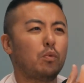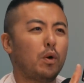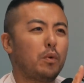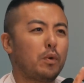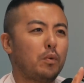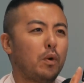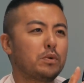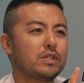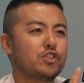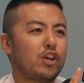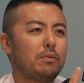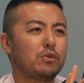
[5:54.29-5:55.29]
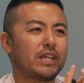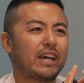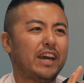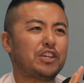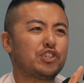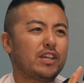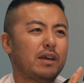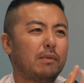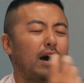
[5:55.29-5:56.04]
what was the shape? It was like an HTML.